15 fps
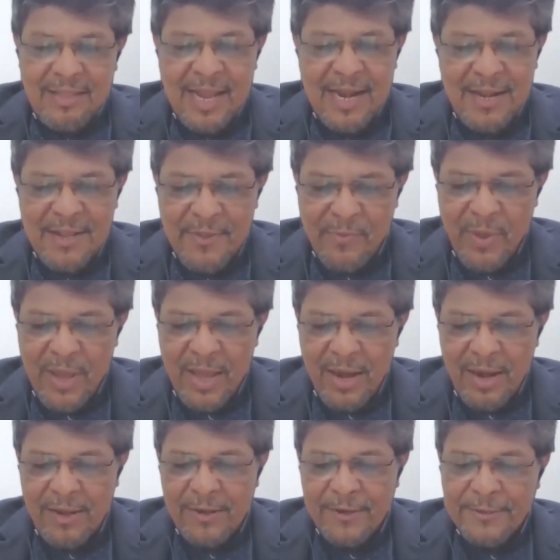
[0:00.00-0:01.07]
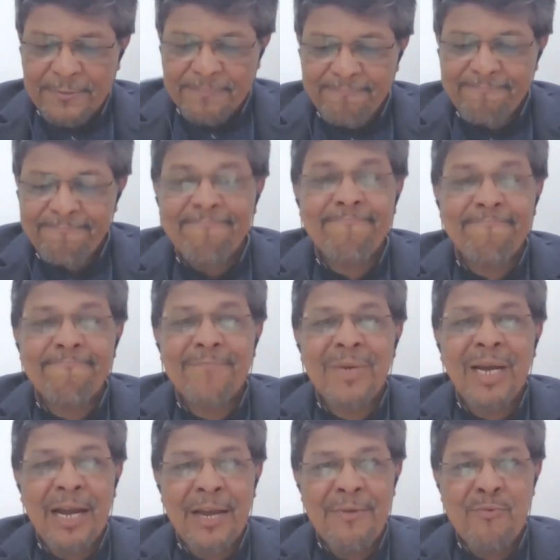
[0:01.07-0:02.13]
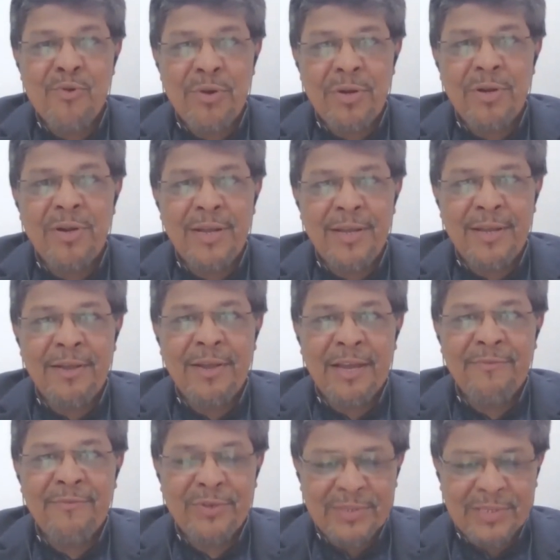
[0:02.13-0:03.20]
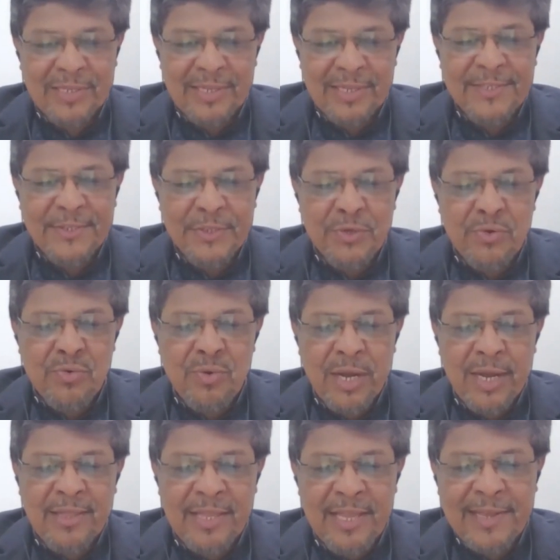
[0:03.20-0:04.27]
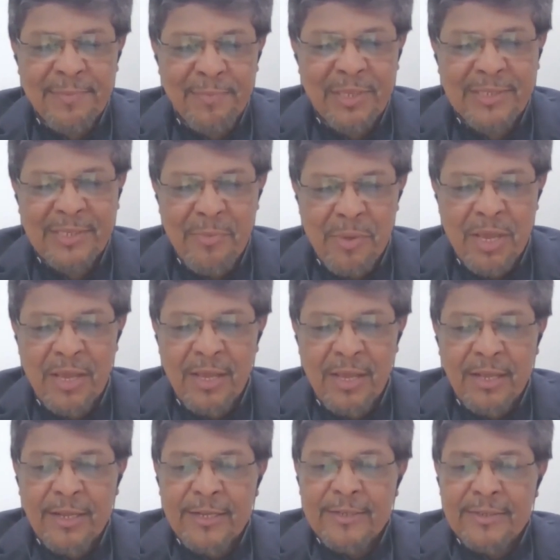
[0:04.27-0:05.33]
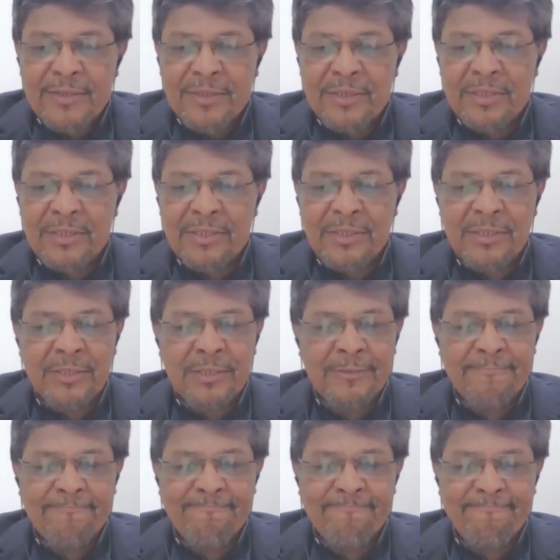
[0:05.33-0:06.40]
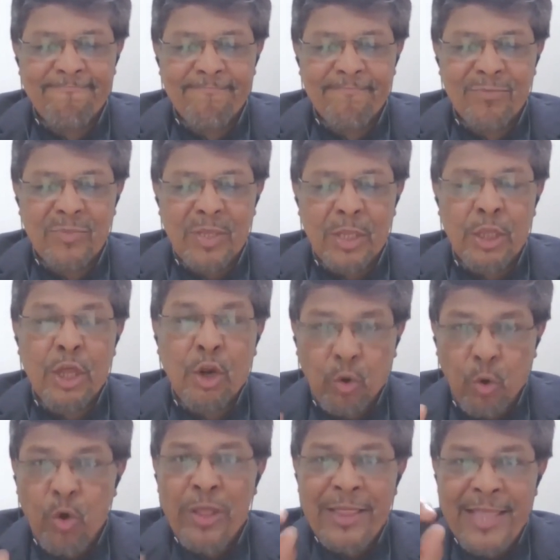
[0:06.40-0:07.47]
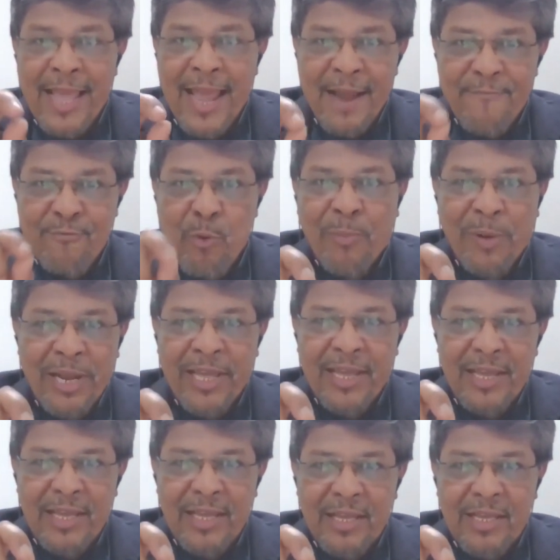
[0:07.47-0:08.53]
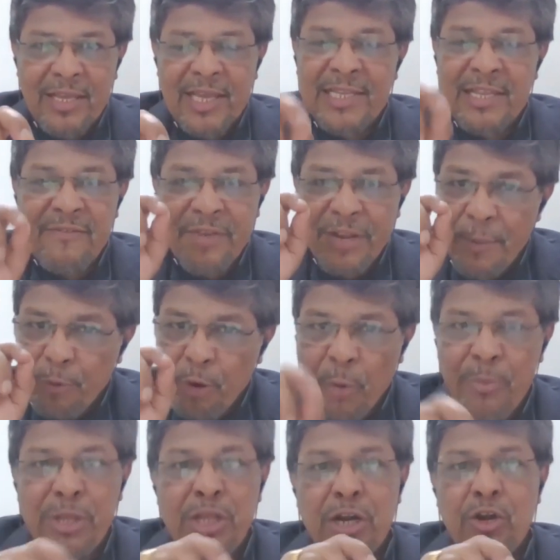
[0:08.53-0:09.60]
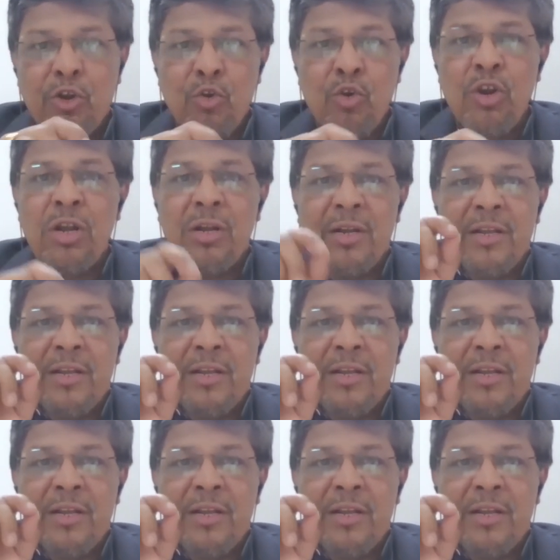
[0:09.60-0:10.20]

That is where I would suggest you and the MSME, the role they have to play is a very prominent role,